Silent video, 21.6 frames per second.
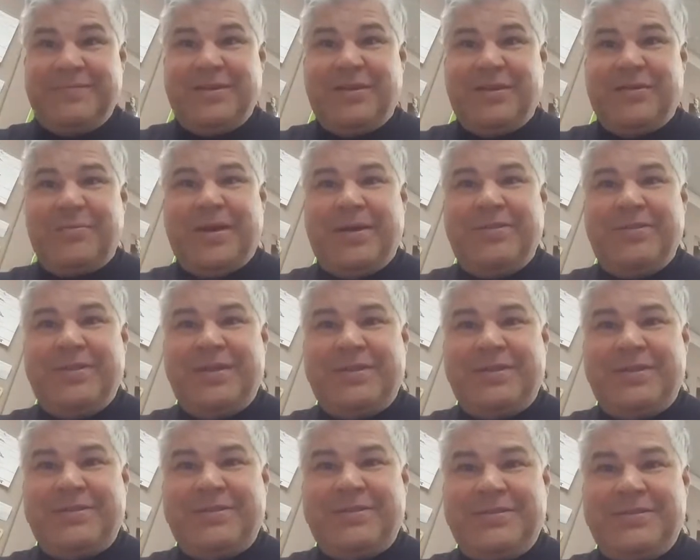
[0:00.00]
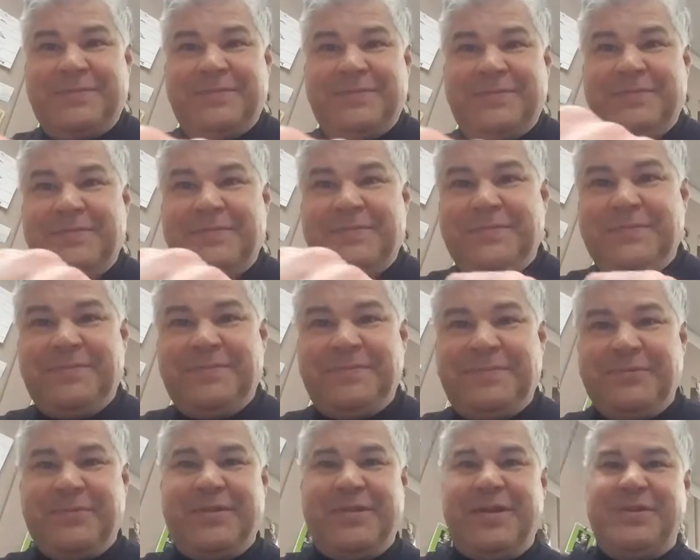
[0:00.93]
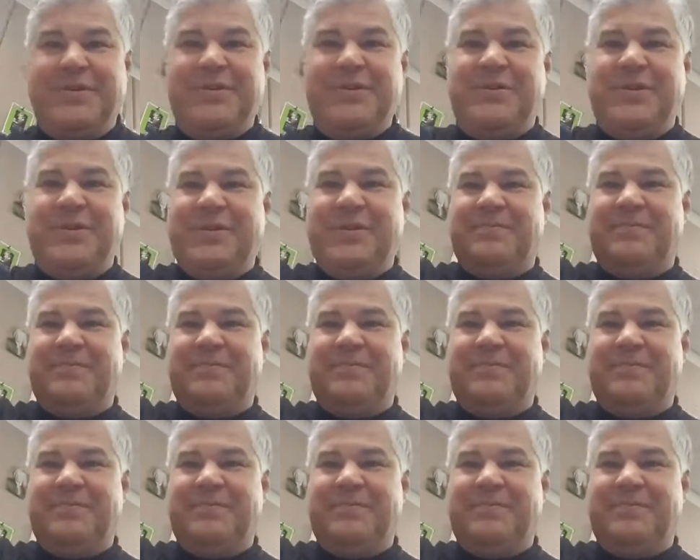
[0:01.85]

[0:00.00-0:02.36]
How about this? Will that do it?